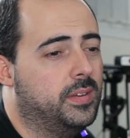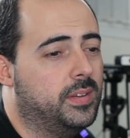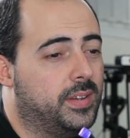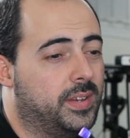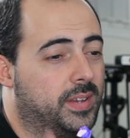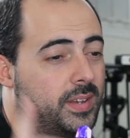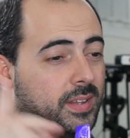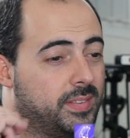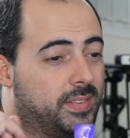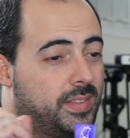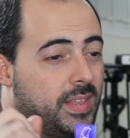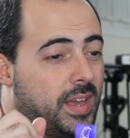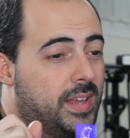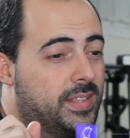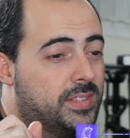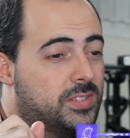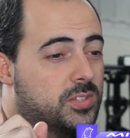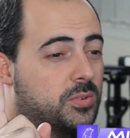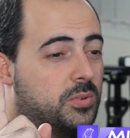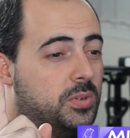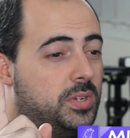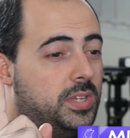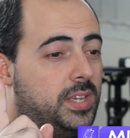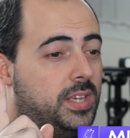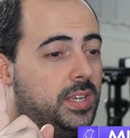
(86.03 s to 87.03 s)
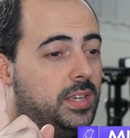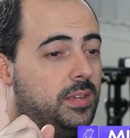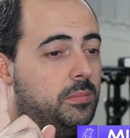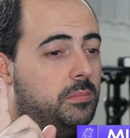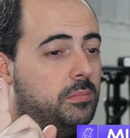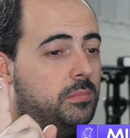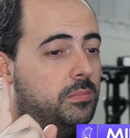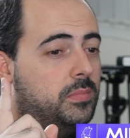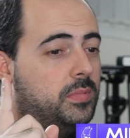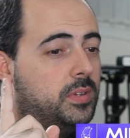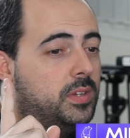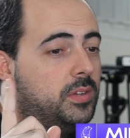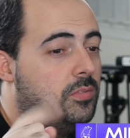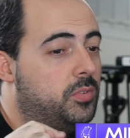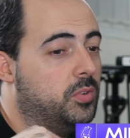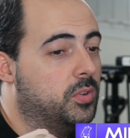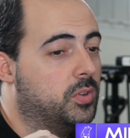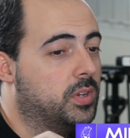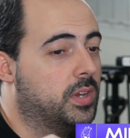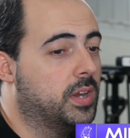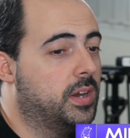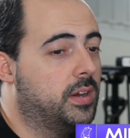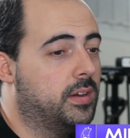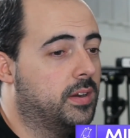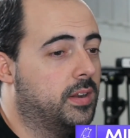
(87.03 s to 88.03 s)
and that screen, if you
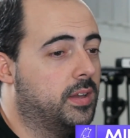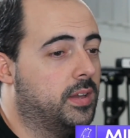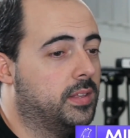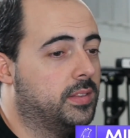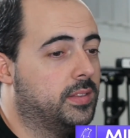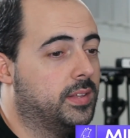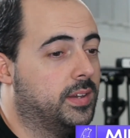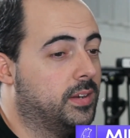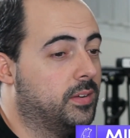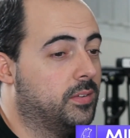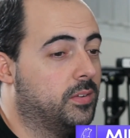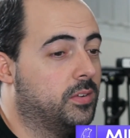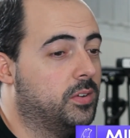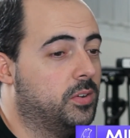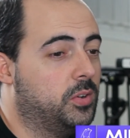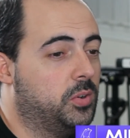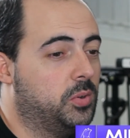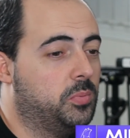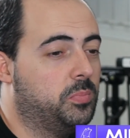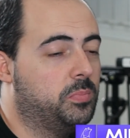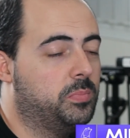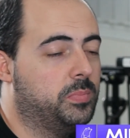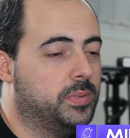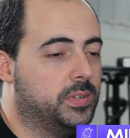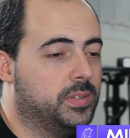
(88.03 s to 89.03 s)
caught it I don't know